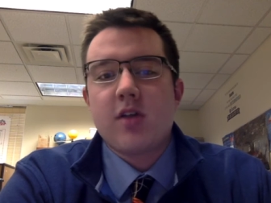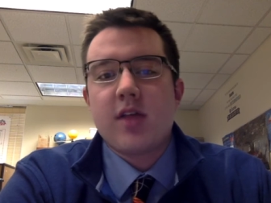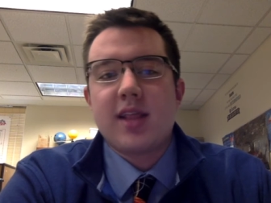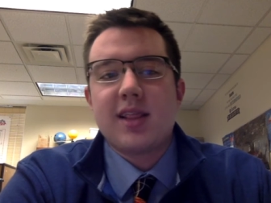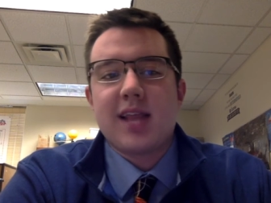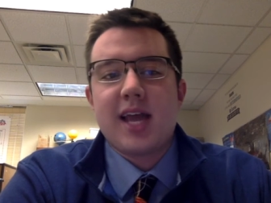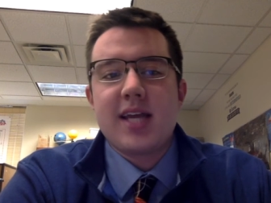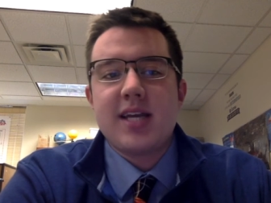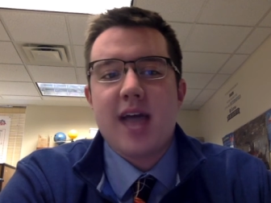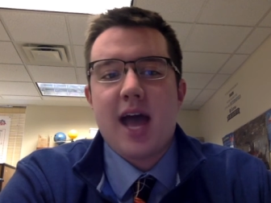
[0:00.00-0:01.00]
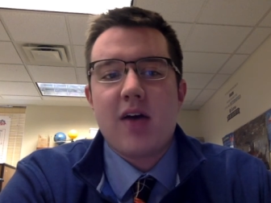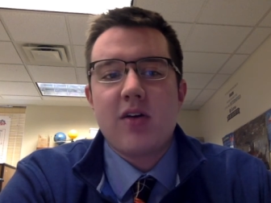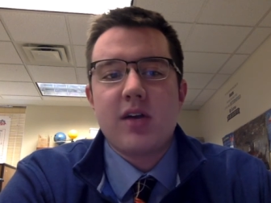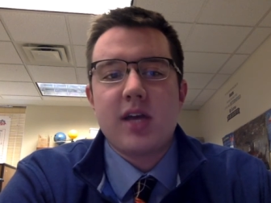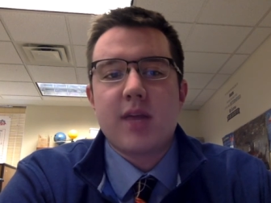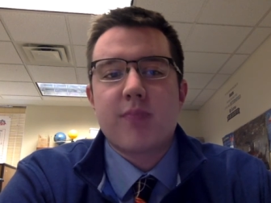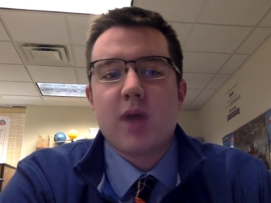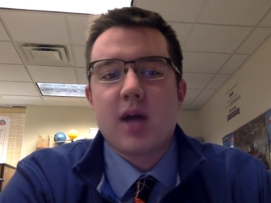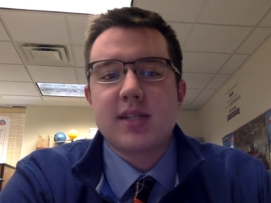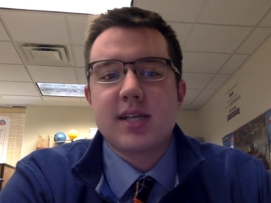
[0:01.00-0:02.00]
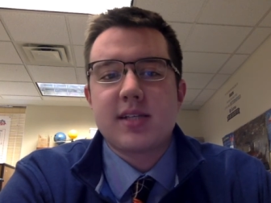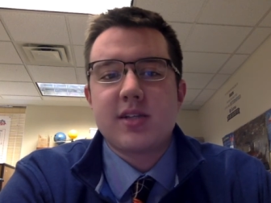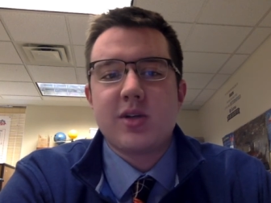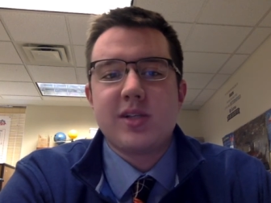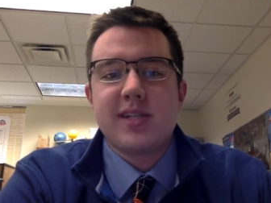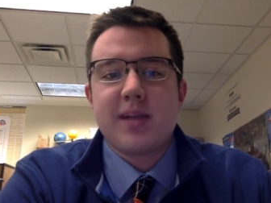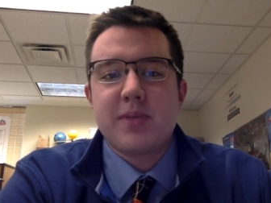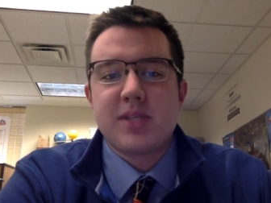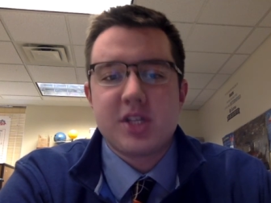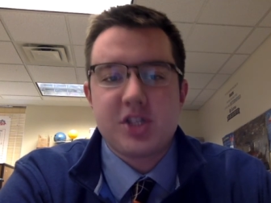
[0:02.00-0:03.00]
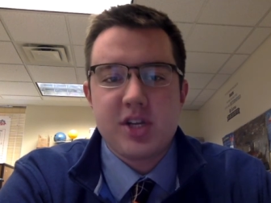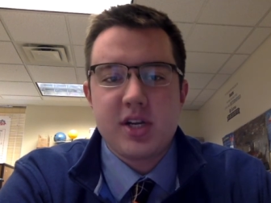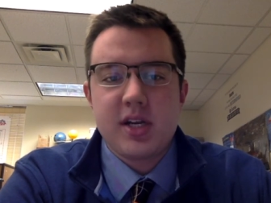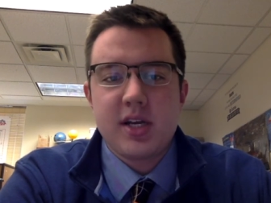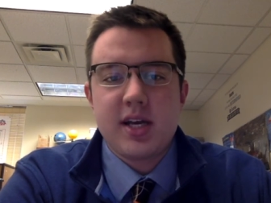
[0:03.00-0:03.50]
then laid down in a process known as deposition,